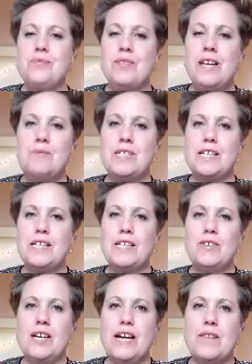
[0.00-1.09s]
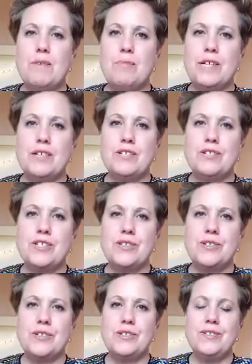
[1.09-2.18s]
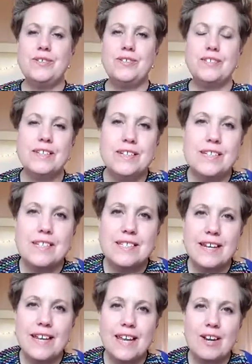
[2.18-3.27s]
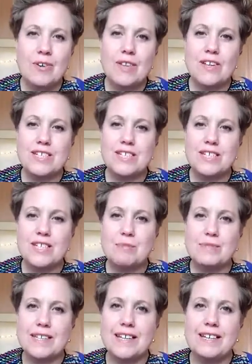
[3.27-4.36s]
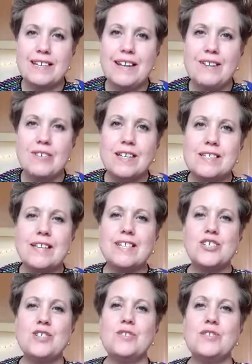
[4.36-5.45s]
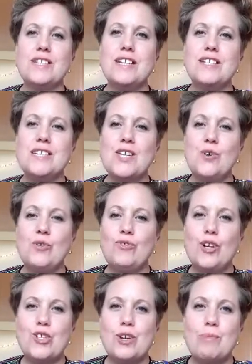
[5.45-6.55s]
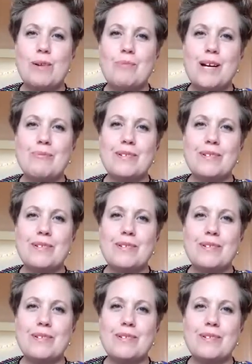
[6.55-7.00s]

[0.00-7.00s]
I'm just going to give it another minute or two. Is that Hillary that just jumped in? Hillary, is that you? Did I just see your photo pop up?